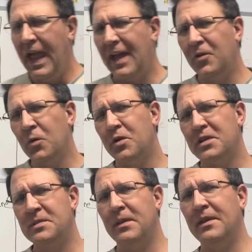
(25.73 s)
And in order to
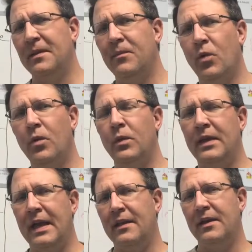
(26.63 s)
explain that more, we
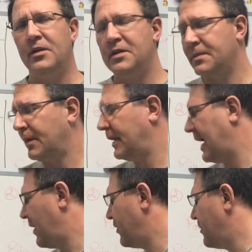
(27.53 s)
kind of need to explain
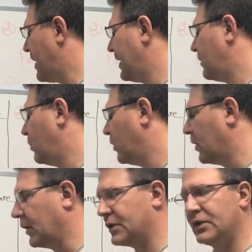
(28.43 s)
how the body
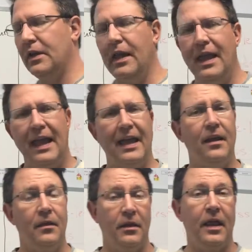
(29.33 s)
works. And
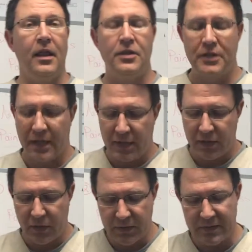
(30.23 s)
an analogy I like
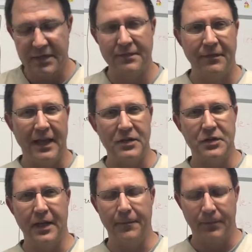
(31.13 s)
to use is this
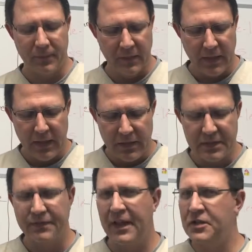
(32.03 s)
flashlight.
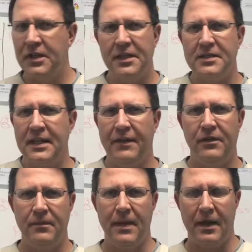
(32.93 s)
This flashlight doesn't have
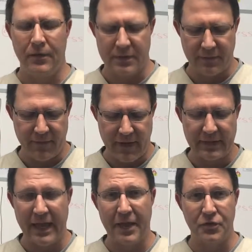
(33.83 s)
any batteries. In fact,
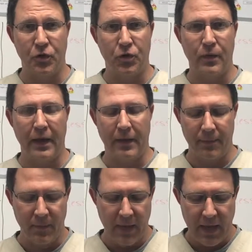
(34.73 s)
it has a crank.
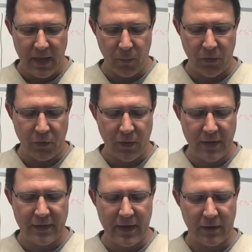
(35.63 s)
And when you
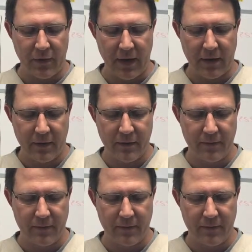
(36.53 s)
crank that crank,